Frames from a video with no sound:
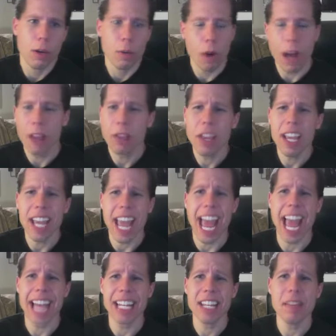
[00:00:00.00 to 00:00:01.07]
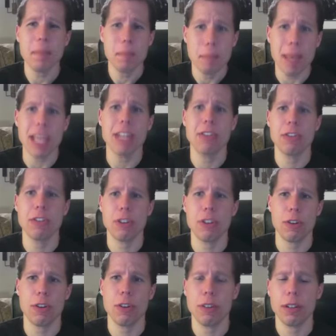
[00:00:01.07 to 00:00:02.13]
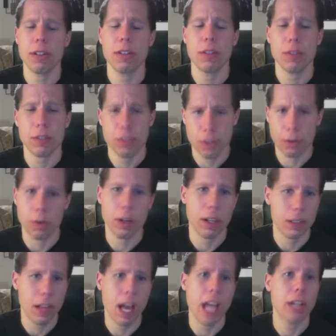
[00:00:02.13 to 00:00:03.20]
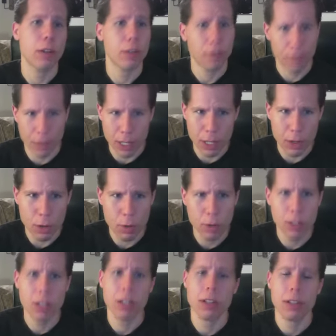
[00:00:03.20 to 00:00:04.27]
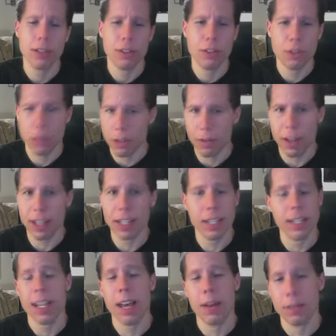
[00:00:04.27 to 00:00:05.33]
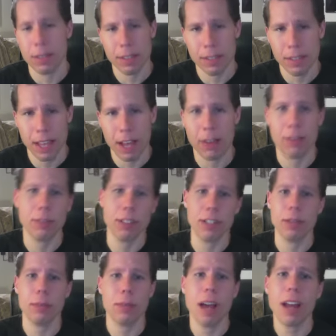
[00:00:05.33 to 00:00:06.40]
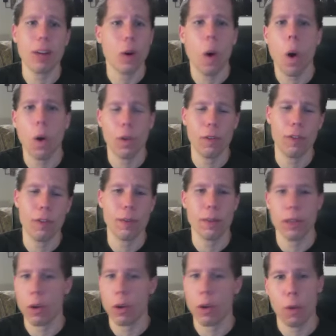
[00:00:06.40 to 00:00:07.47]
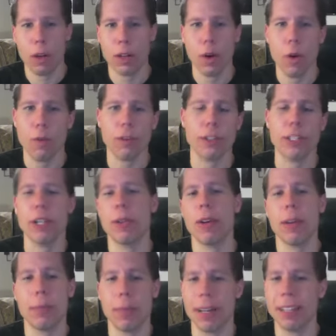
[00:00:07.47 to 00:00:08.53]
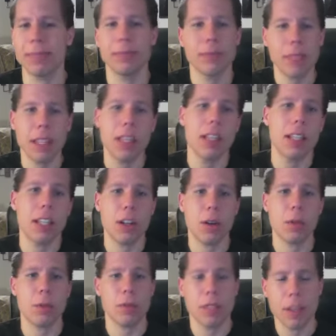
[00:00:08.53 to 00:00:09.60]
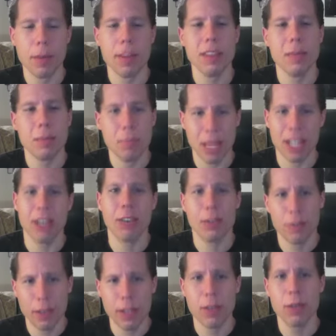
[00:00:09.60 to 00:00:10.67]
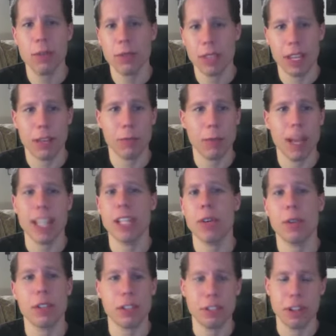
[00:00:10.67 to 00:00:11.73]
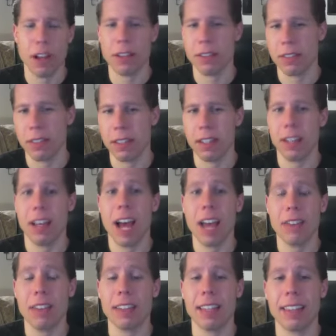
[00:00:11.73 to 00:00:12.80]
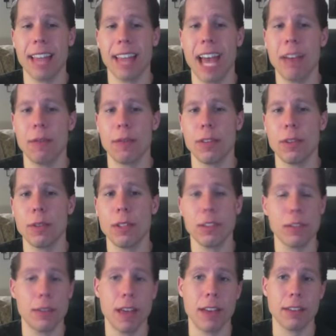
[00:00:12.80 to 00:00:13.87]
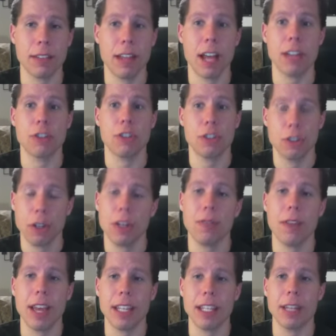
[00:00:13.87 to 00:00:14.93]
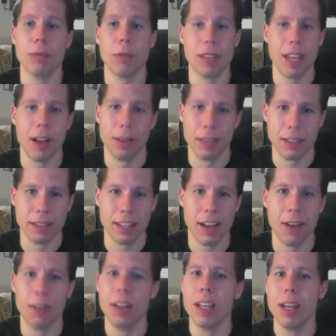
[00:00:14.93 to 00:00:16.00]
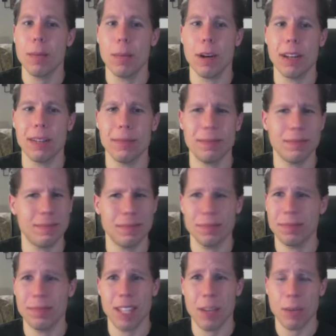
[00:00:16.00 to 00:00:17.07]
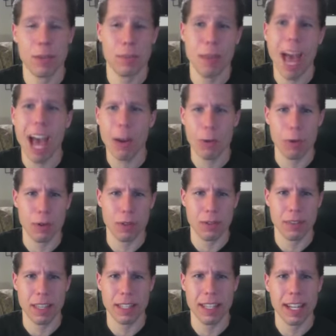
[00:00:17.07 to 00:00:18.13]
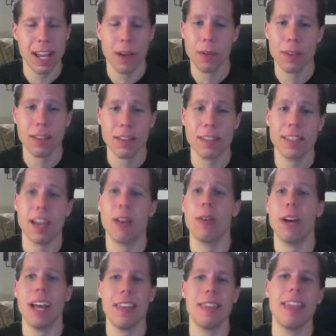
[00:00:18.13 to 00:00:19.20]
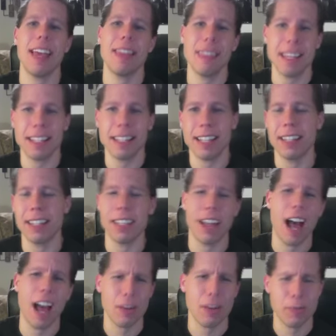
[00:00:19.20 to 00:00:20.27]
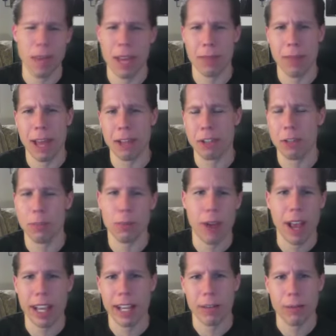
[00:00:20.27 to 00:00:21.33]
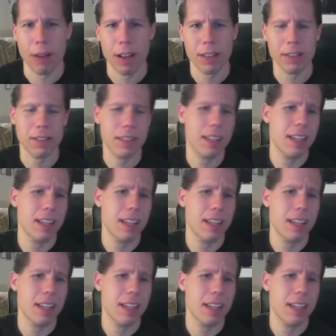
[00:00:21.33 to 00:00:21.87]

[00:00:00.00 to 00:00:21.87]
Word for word: Well, I think any major storyline or feud should have ended in Hell in a Cell. You know, not all of them. You don't want to overdo it, but, you know, some of the bigger feuds, like Randy Orton and John Cena, I think that feud in 2009 should have ended with Hell in a Cell, but it was backwards. They did Hell in a Cell, and then they did the Iron Man match at Bragging Rights.